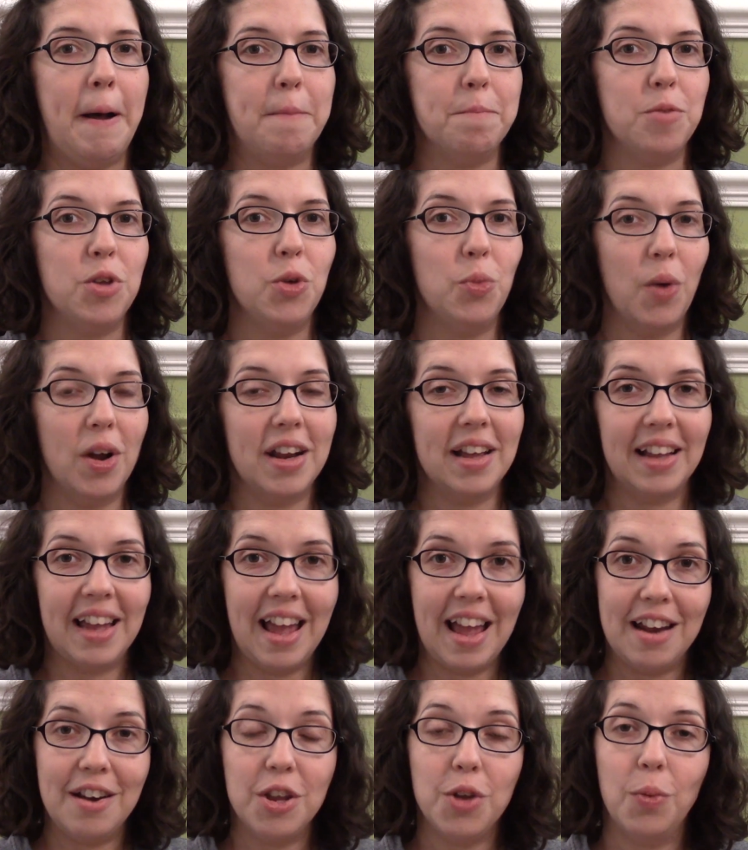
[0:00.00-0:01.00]
you
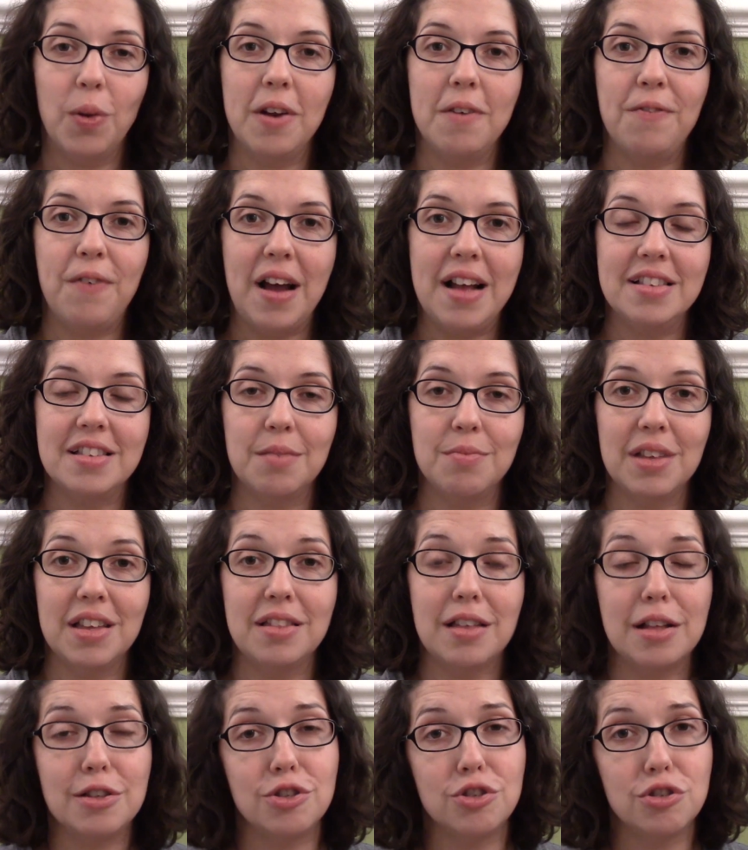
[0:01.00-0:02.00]
wanna find
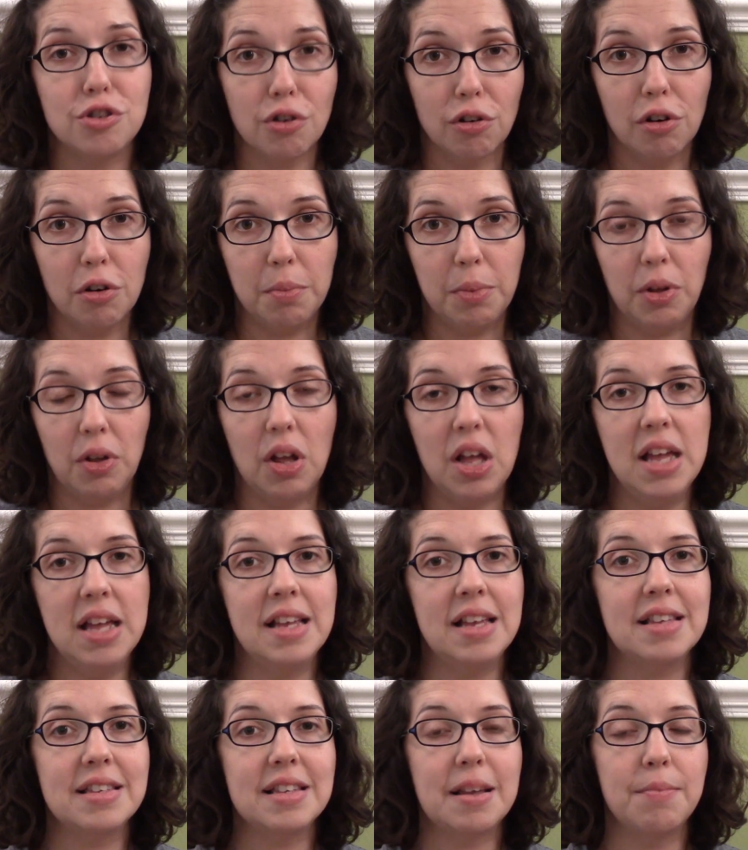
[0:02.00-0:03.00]
something that's durable,
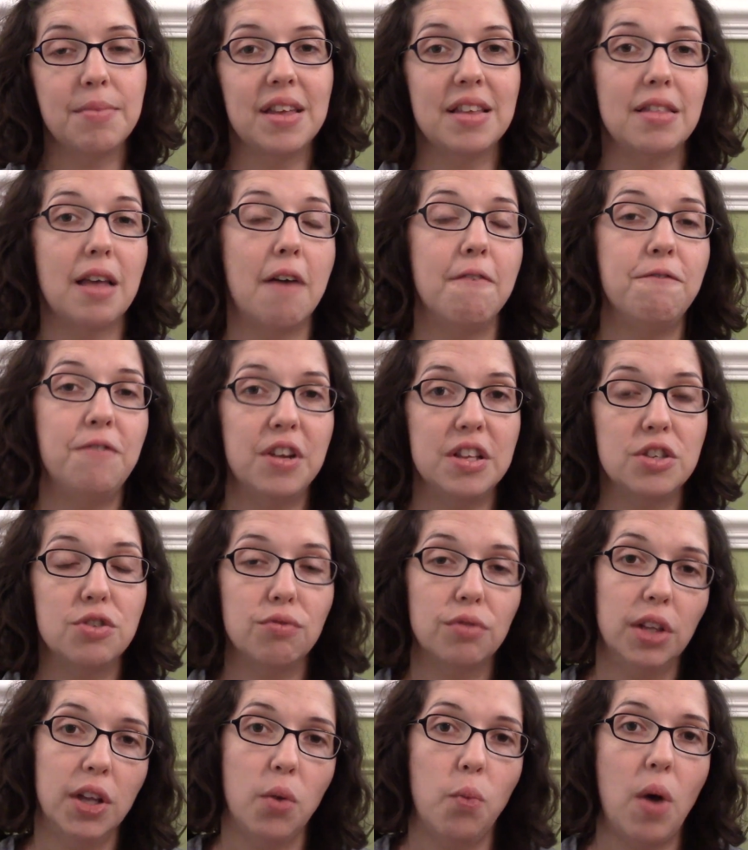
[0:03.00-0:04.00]
something that fits
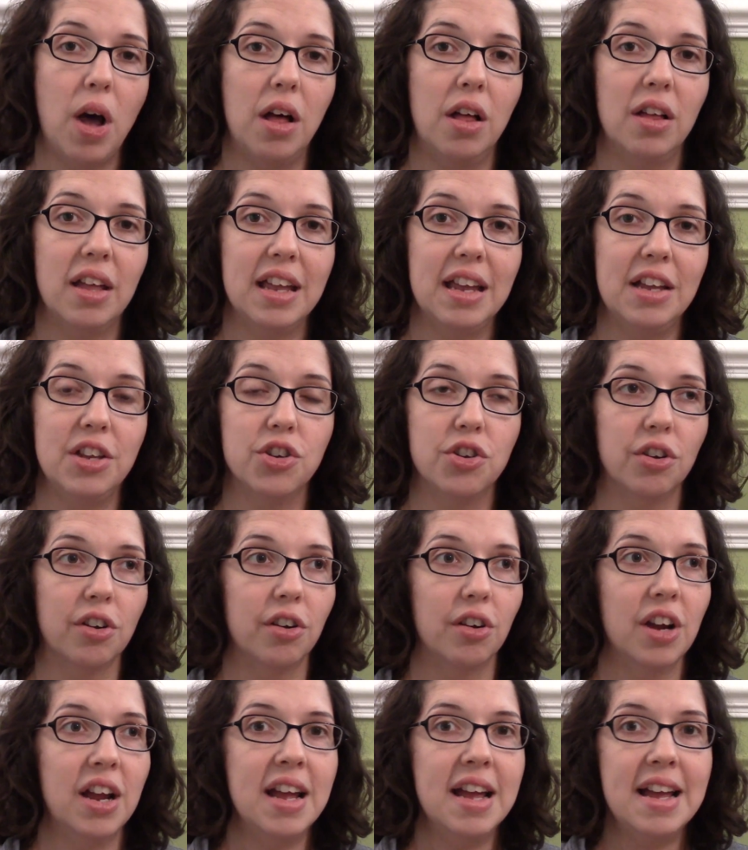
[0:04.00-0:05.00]
really well in
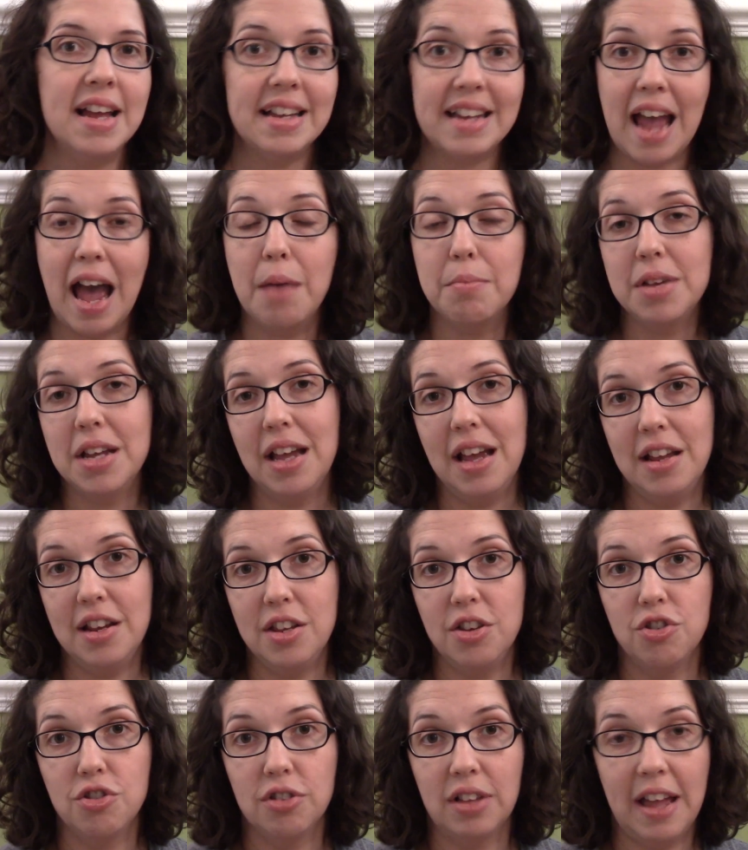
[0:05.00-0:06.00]
your cabinet and
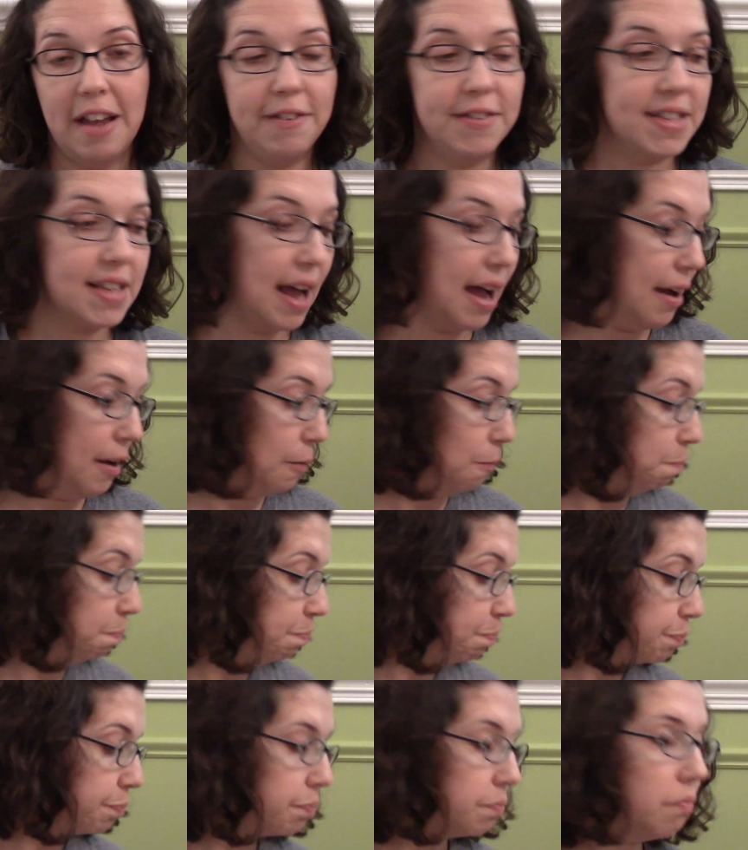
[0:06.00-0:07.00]
in your lifestyle.
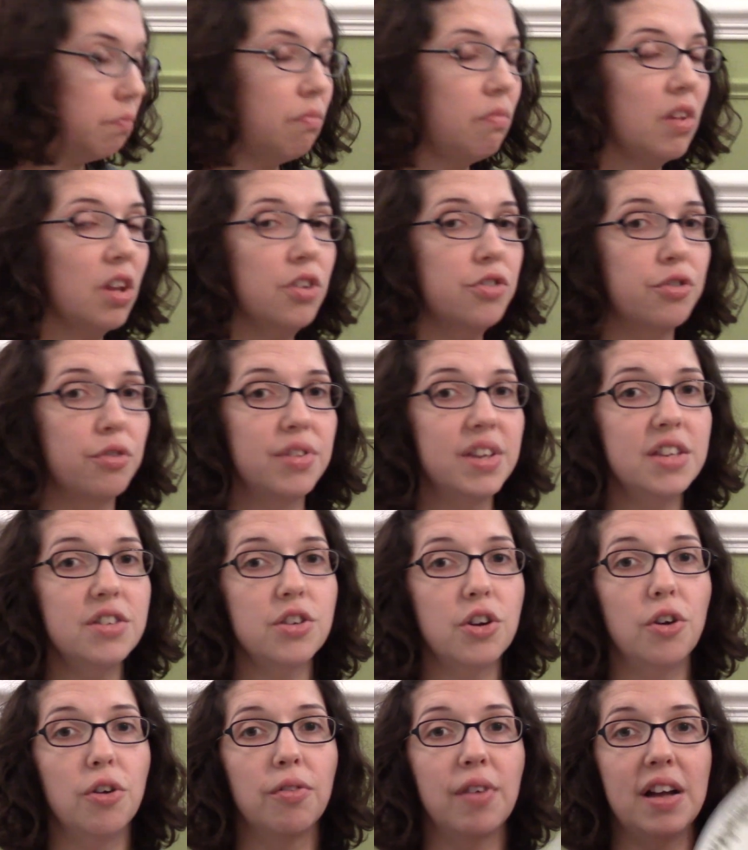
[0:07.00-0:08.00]
So these
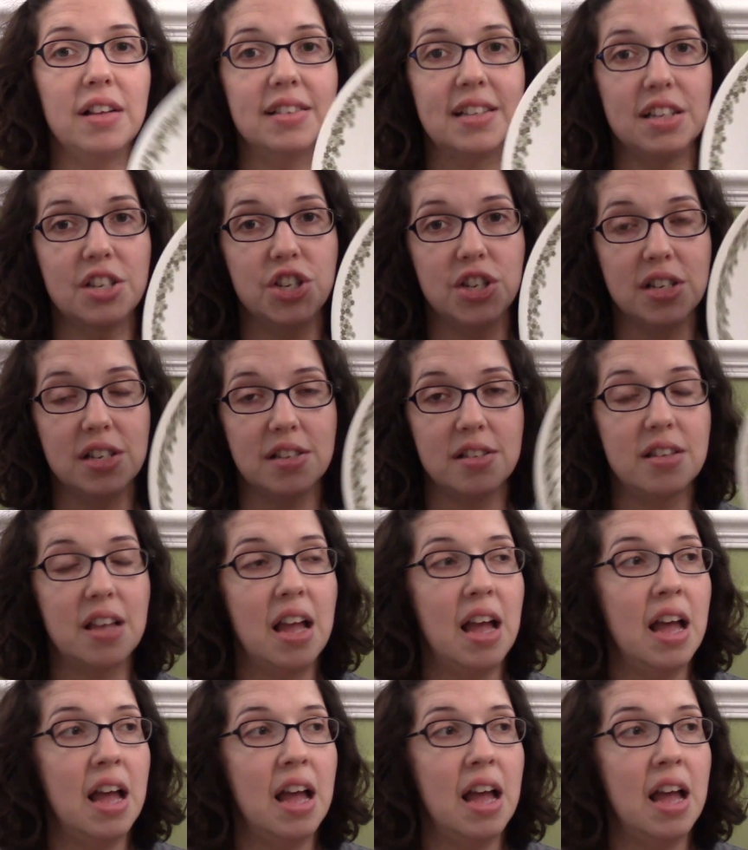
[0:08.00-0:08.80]
Corelle dishes,